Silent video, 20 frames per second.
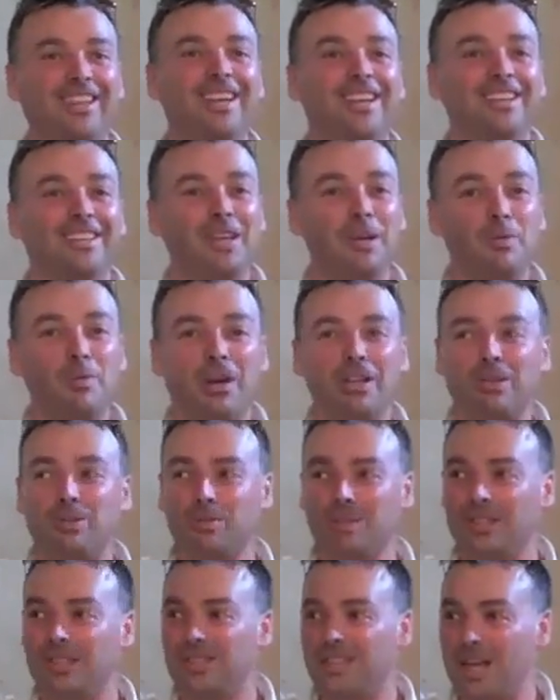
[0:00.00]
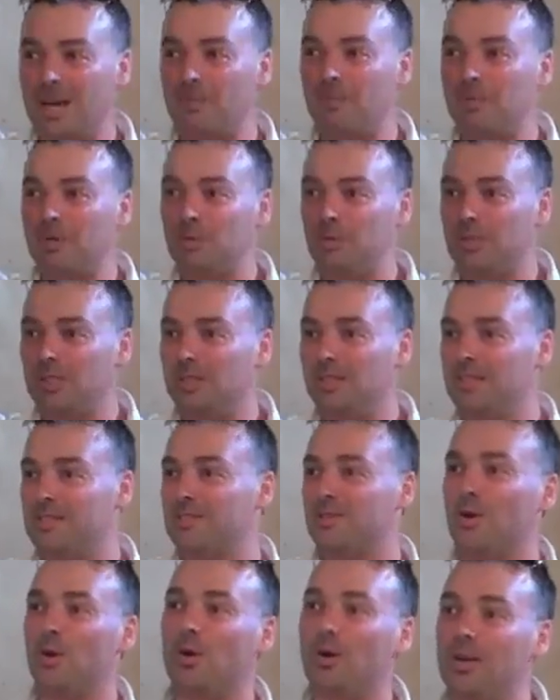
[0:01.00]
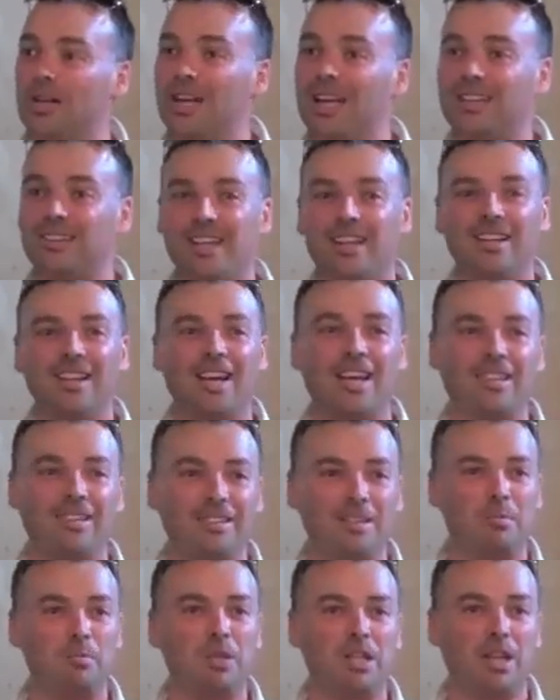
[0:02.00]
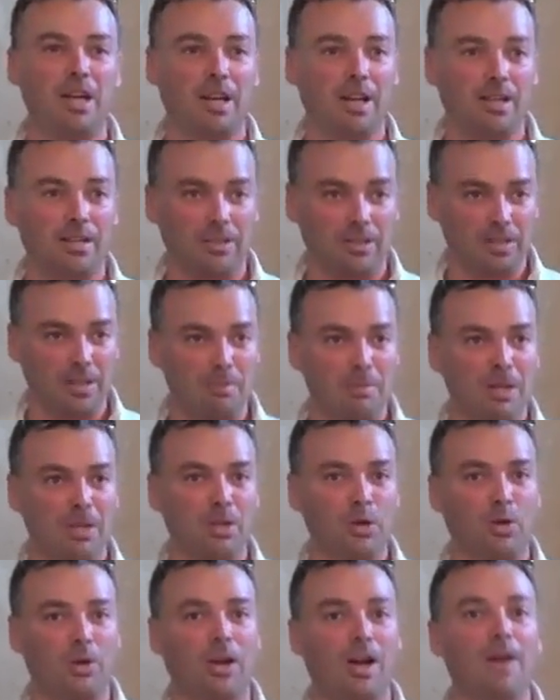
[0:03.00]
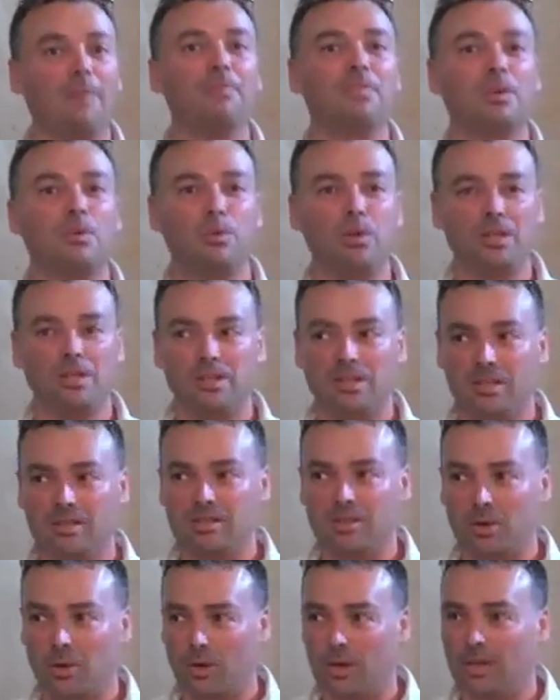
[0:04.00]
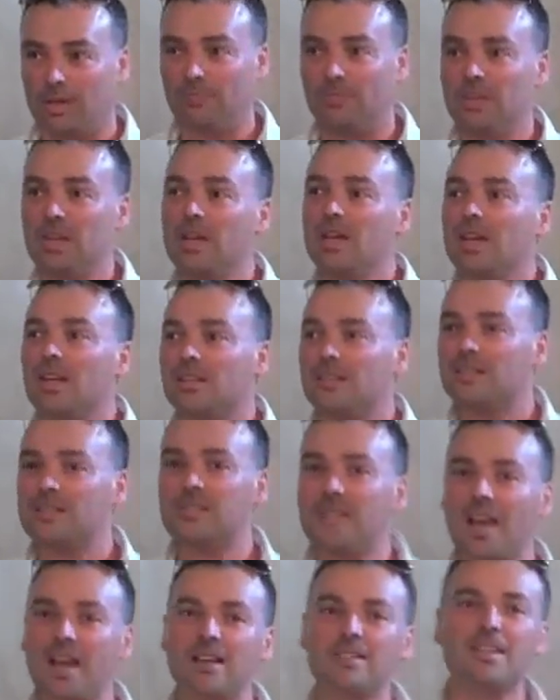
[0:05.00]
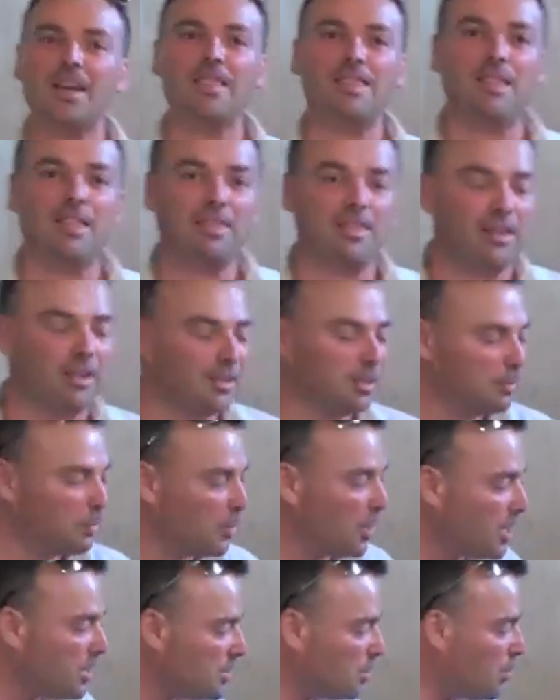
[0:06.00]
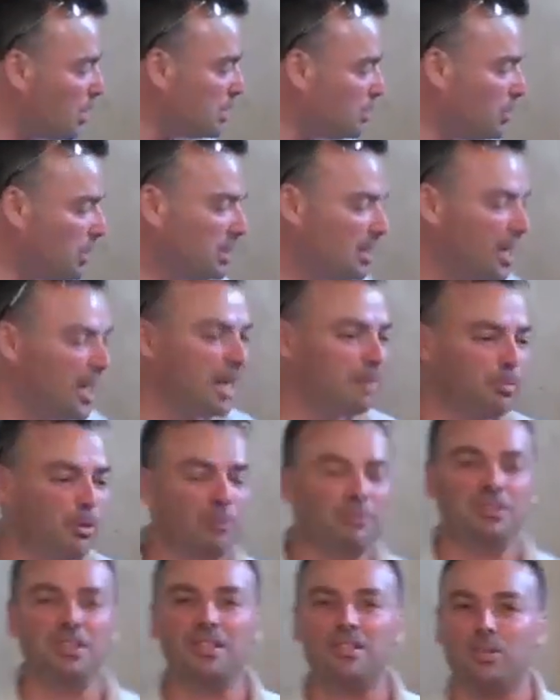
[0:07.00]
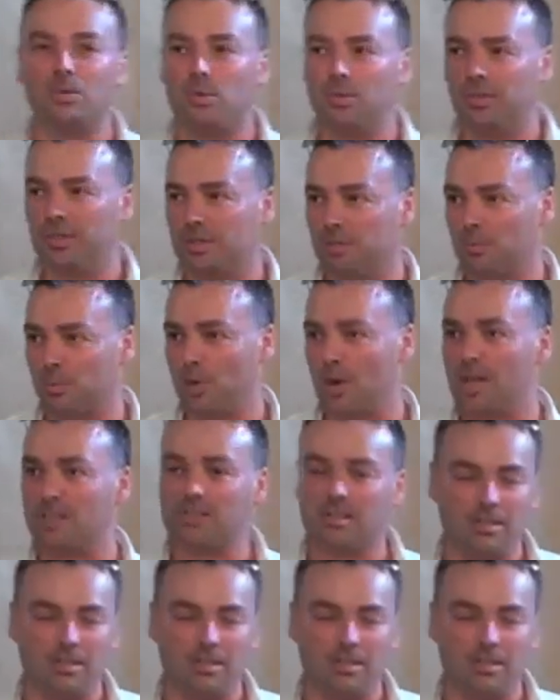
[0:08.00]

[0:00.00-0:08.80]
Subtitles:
They went to the temple with this oil and they light the minaret, the menorah, with this oil. The second and the third press was with the help of this wooden press.